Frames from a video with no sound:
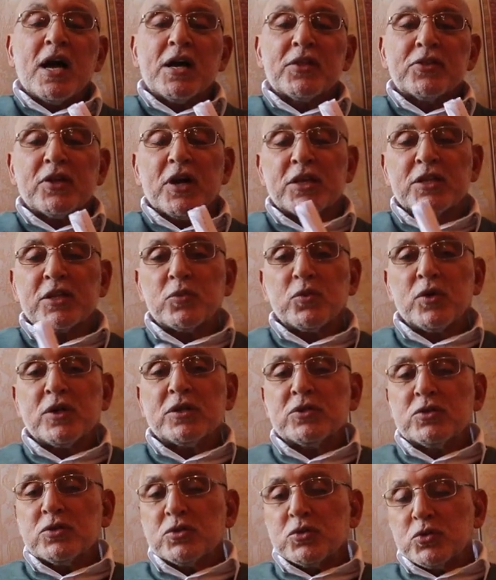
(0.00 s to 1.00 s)
and the other
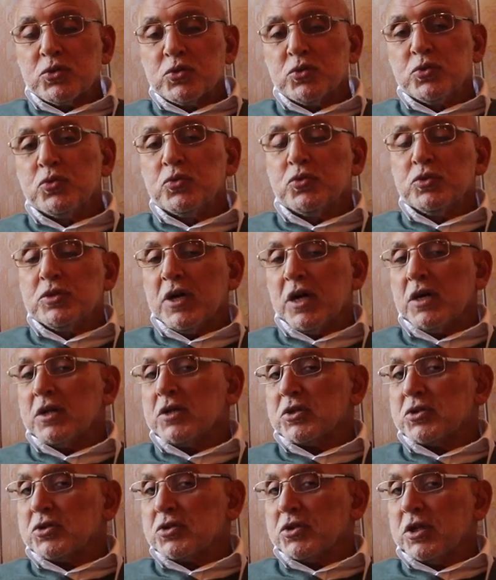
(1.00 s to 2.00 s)
one, two
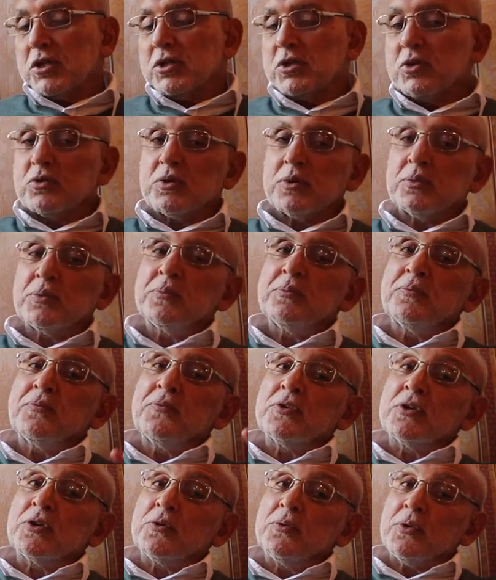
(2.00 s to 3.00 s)
young children
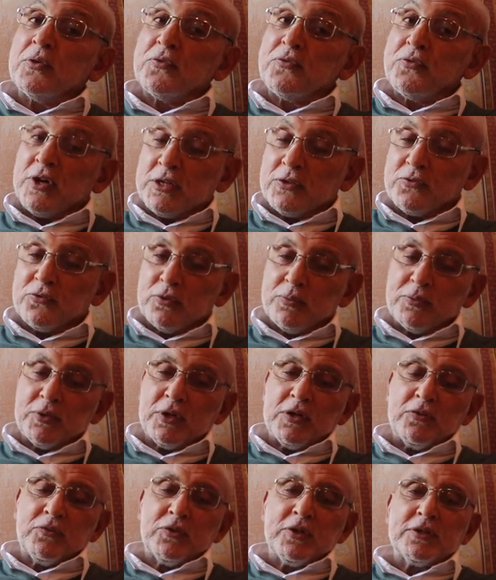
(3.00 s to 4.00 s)
who qualified from
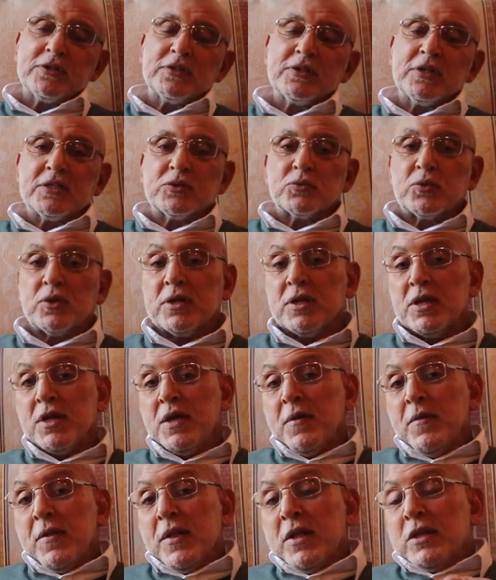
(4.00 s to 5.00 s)
the university as well.
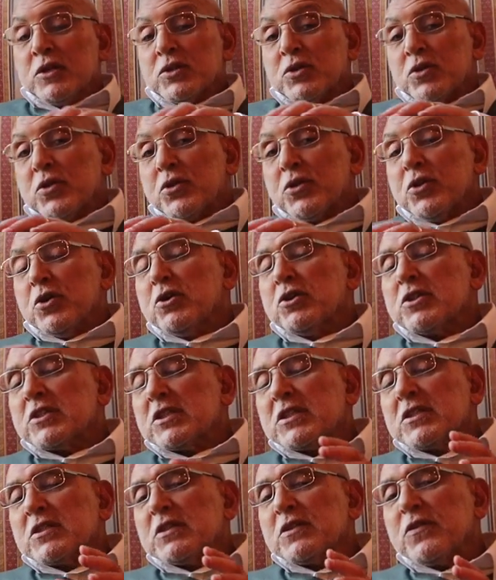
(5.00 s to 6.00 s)
So
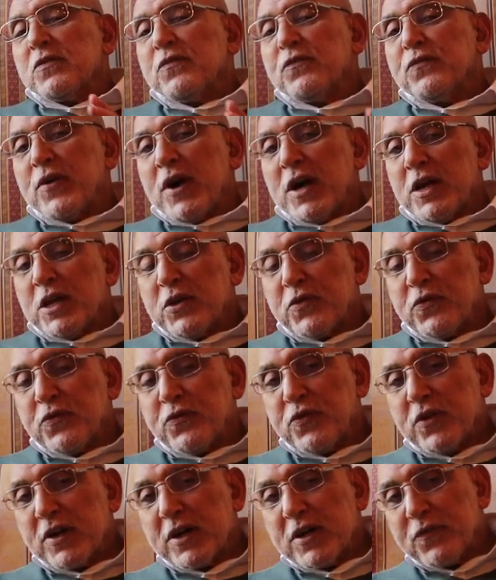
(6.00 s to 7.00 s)
those five
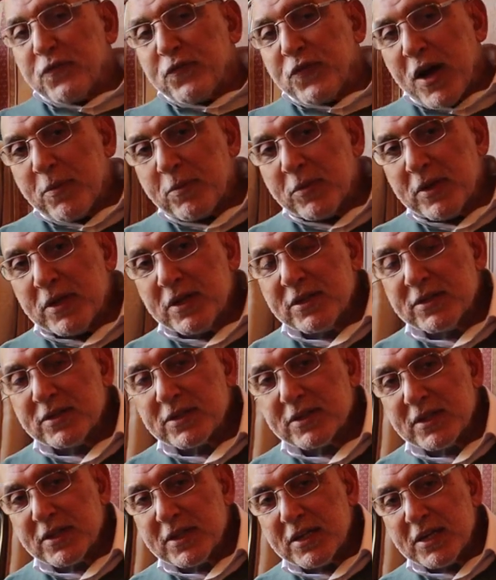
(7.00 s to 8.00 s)
families
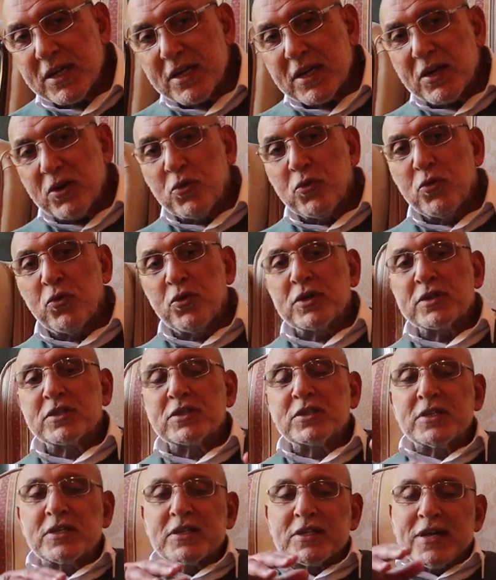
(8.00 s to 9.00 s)
who were
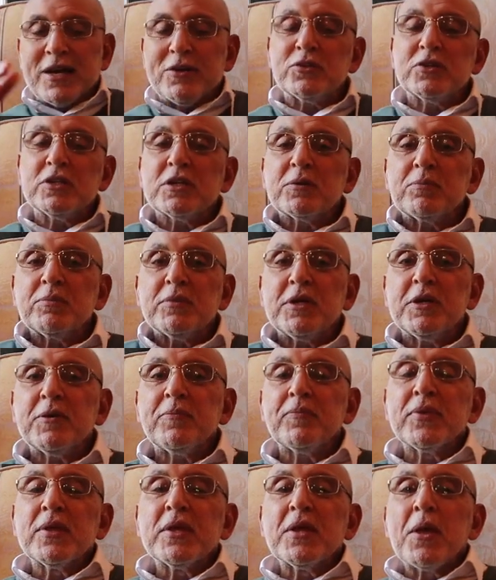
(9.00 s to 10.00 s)
surrounding
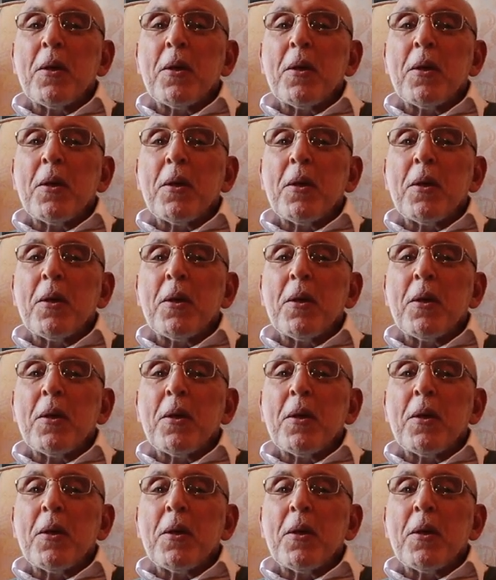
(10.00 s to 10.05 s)
me